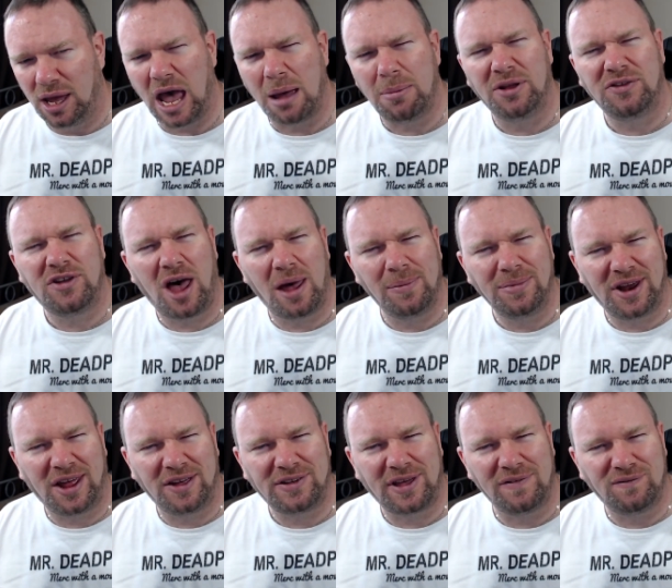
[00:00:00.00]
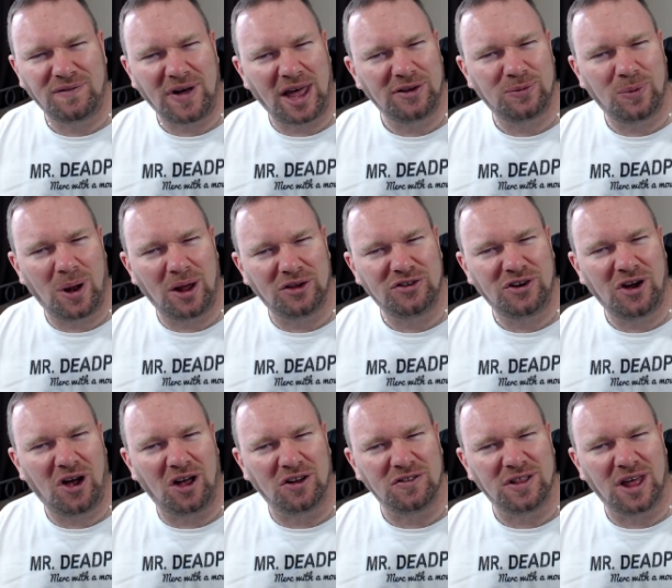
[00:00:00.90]
How many times did I say fast wireless
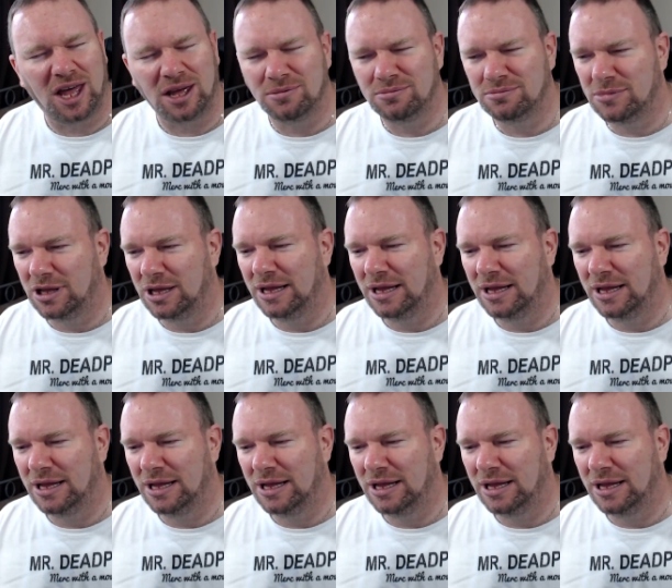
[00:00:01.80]
charge there?